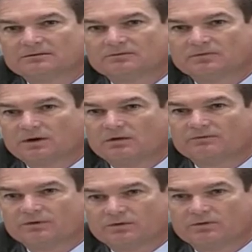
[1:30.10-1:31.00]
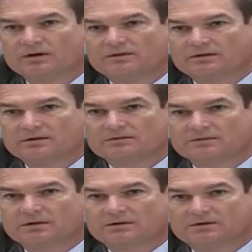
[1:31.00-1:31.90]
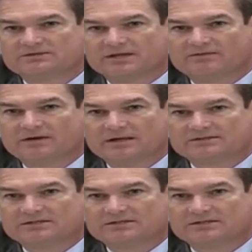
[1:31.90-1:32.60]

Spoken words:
Would all of you agree that a good safety net